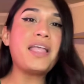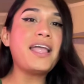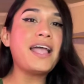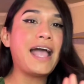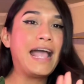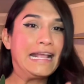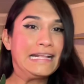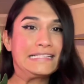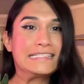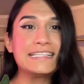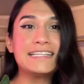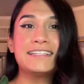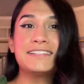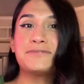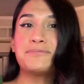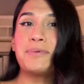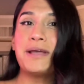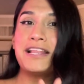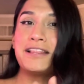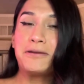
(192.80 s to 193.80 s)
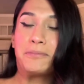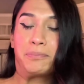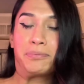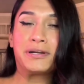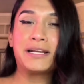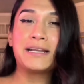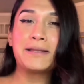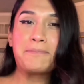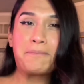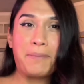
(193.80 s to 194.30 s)
I did spend a
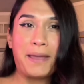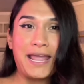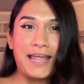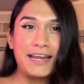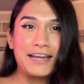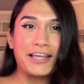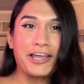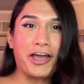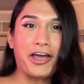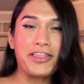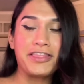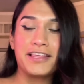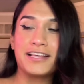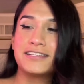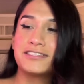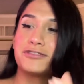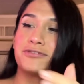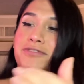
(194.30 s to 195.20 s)
pretty penny on this.